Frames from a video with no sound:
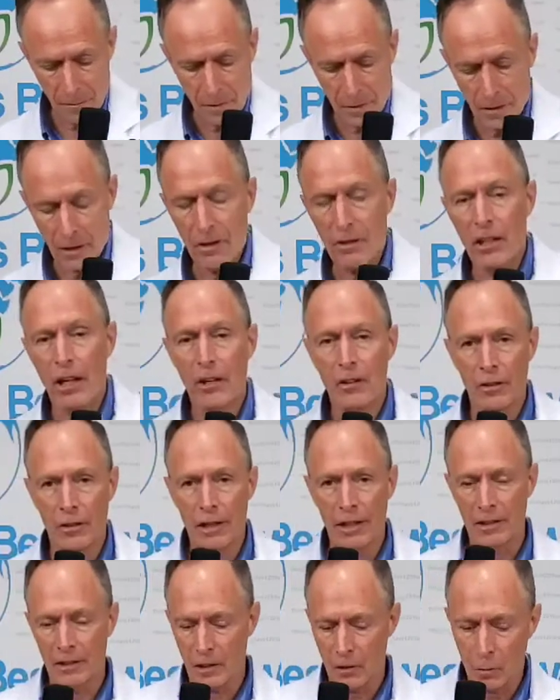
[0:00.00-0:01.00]
There's other
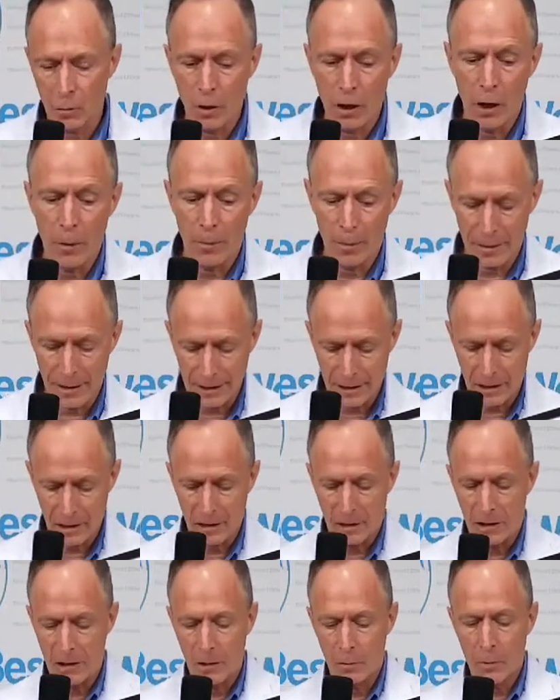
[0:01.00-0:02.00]
things as well, but that's a
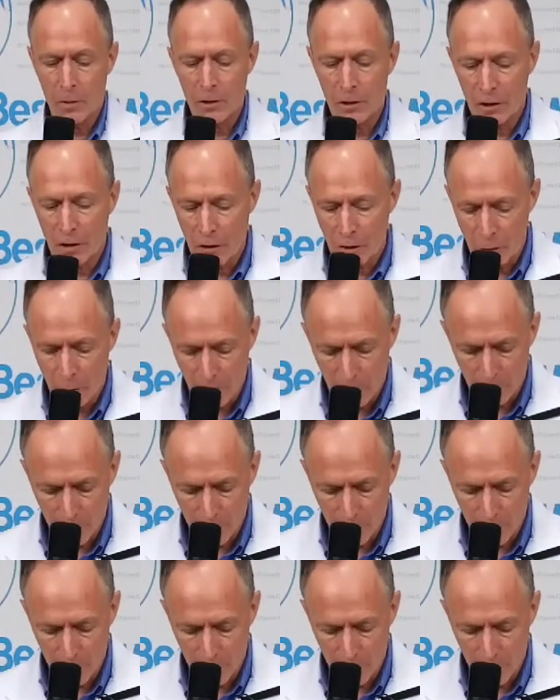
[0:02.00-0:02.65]
good one you can do on